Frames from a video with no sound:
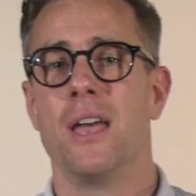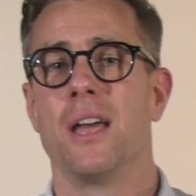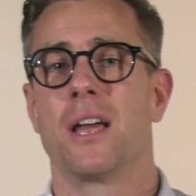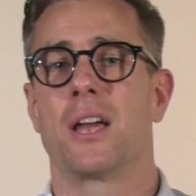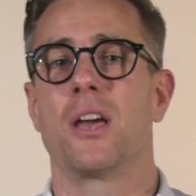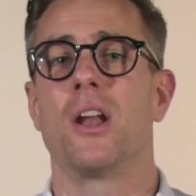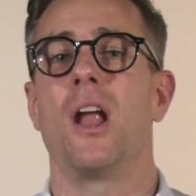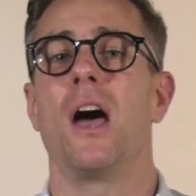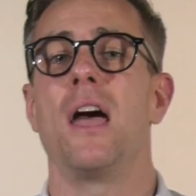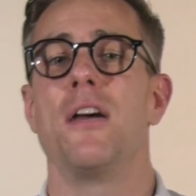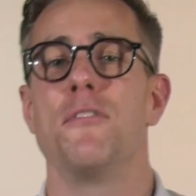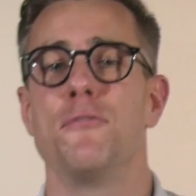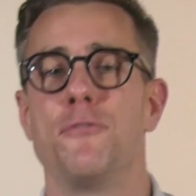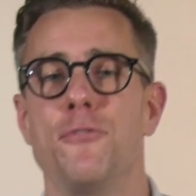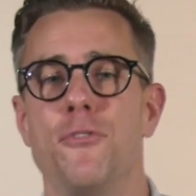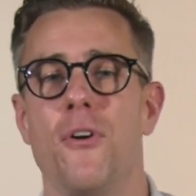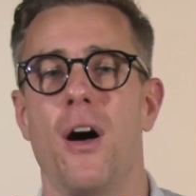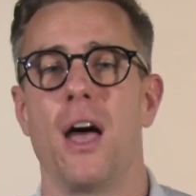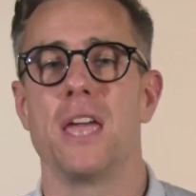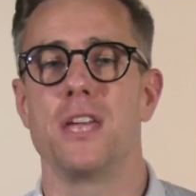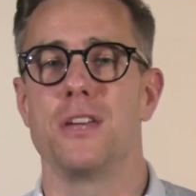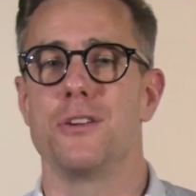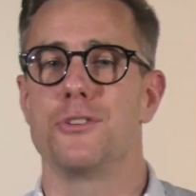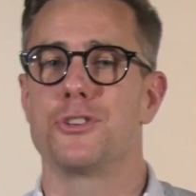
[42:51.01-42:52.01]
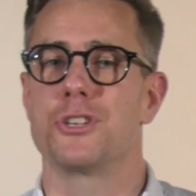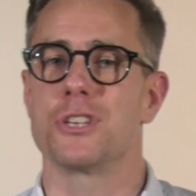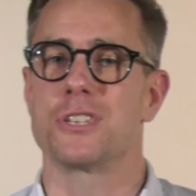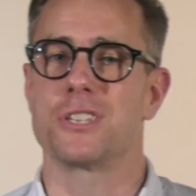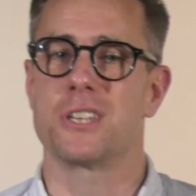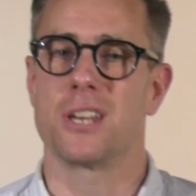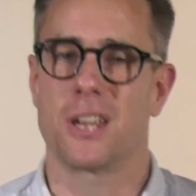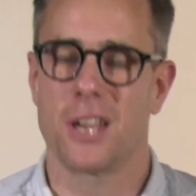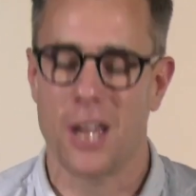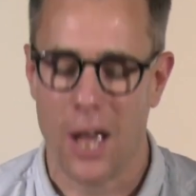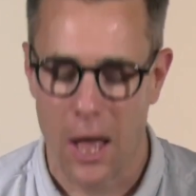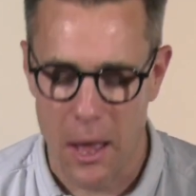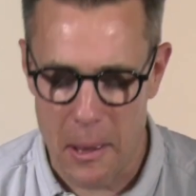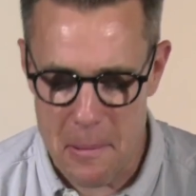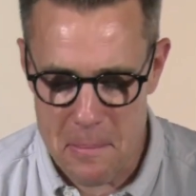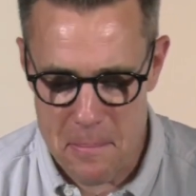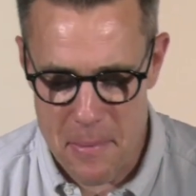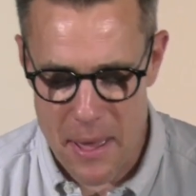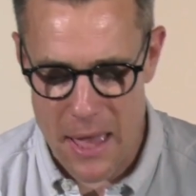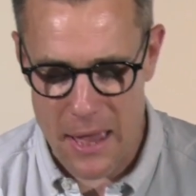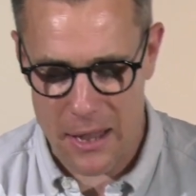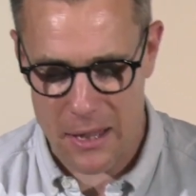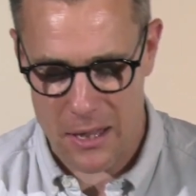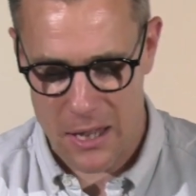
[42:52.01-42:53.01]
Can I invite you just to come
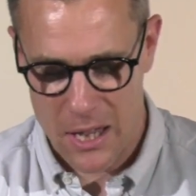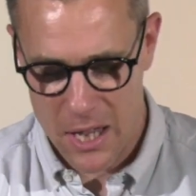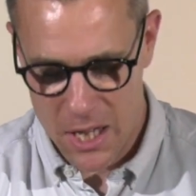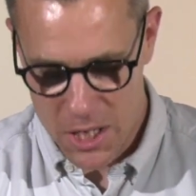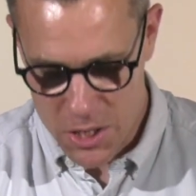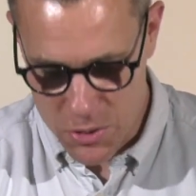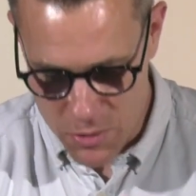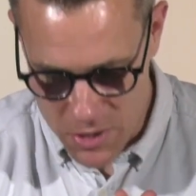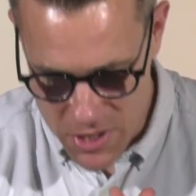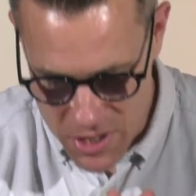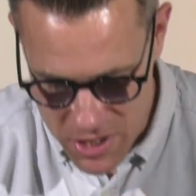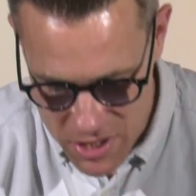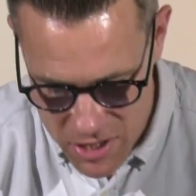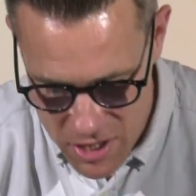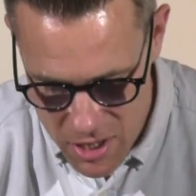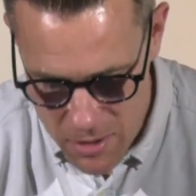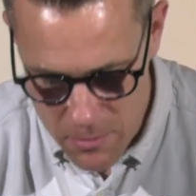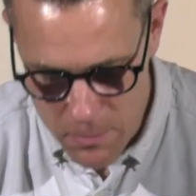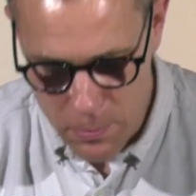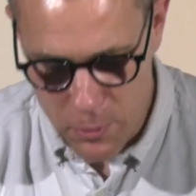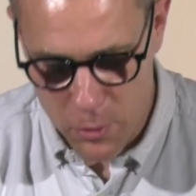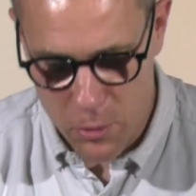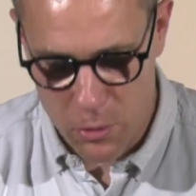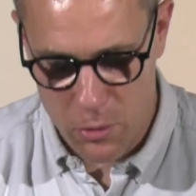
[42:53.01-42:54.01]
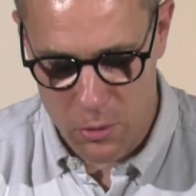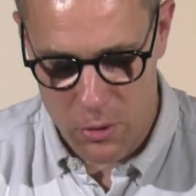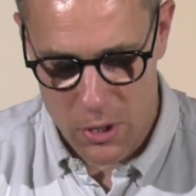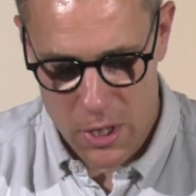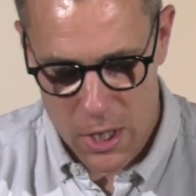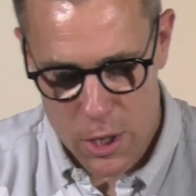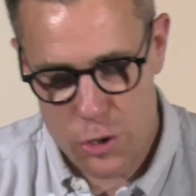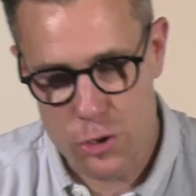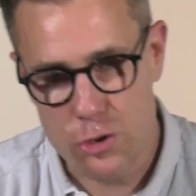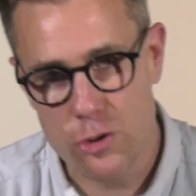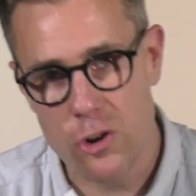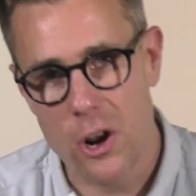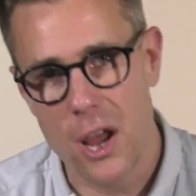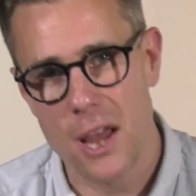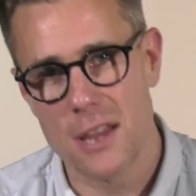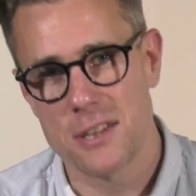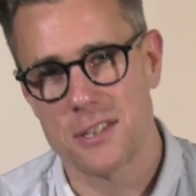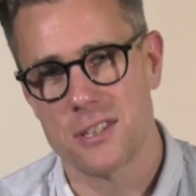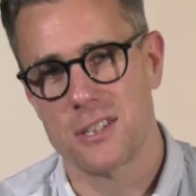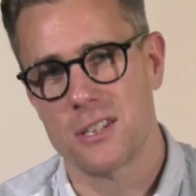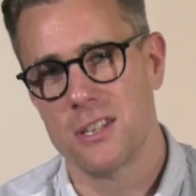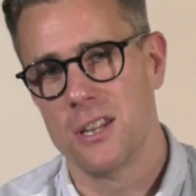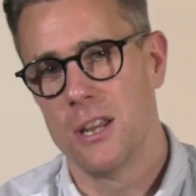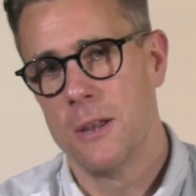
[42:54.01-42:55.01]
back to a simple
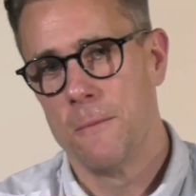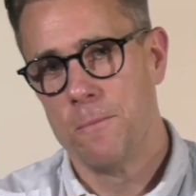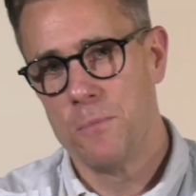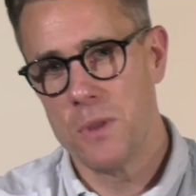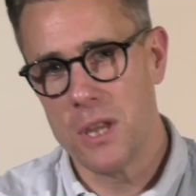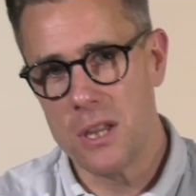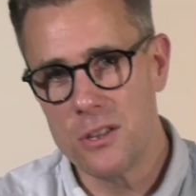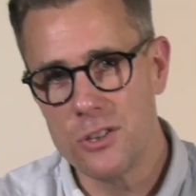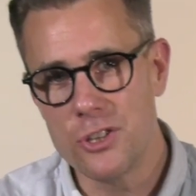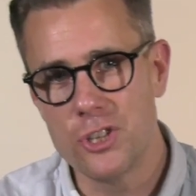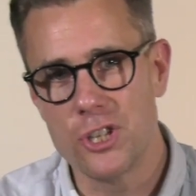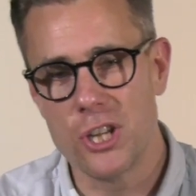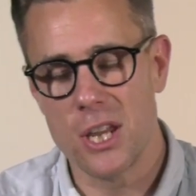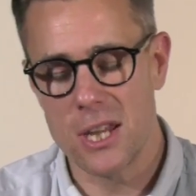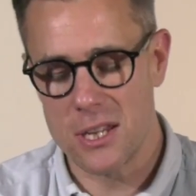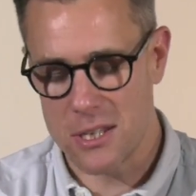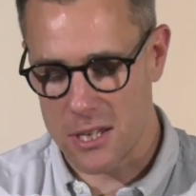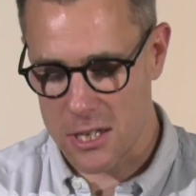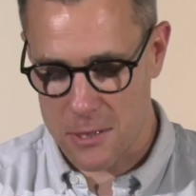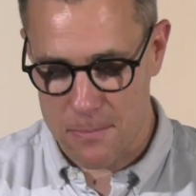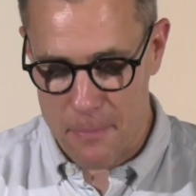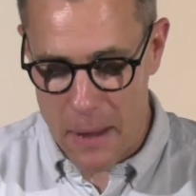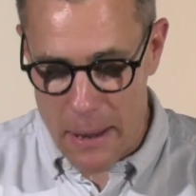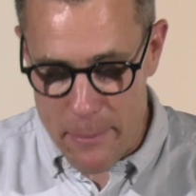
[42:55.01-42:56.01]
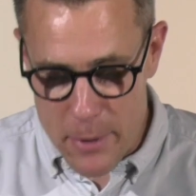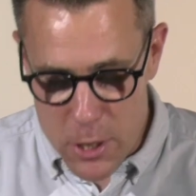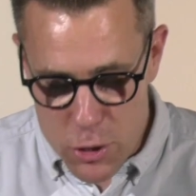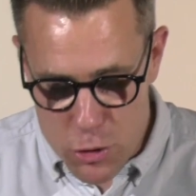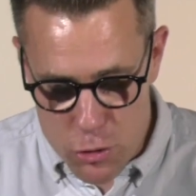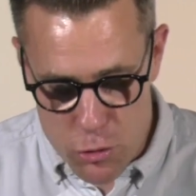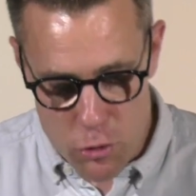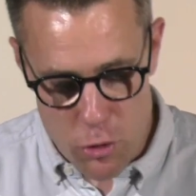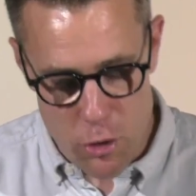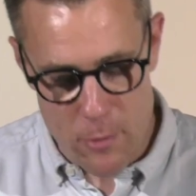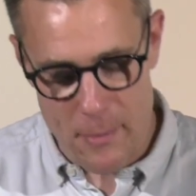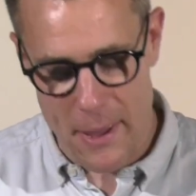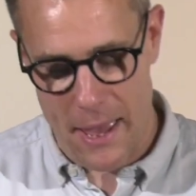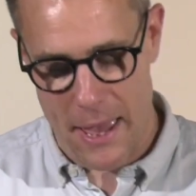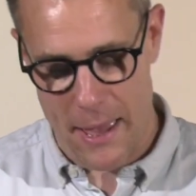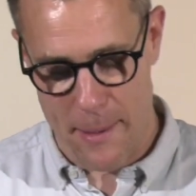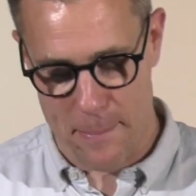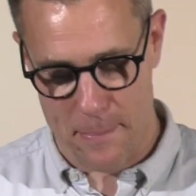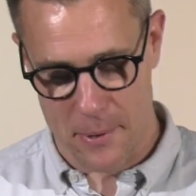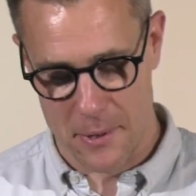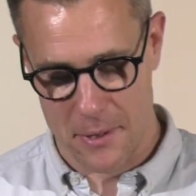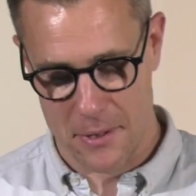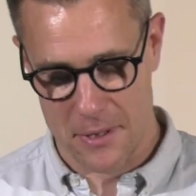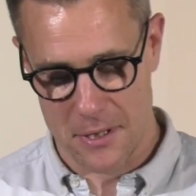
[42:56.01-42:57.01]
trust in Jesus? Maybe trauma
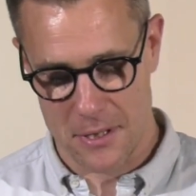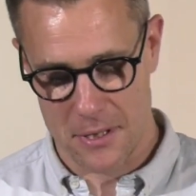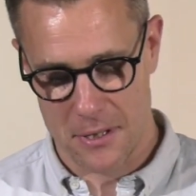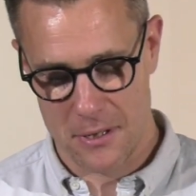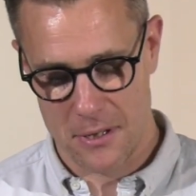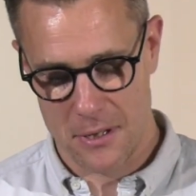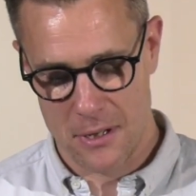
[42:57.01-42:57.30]
happened.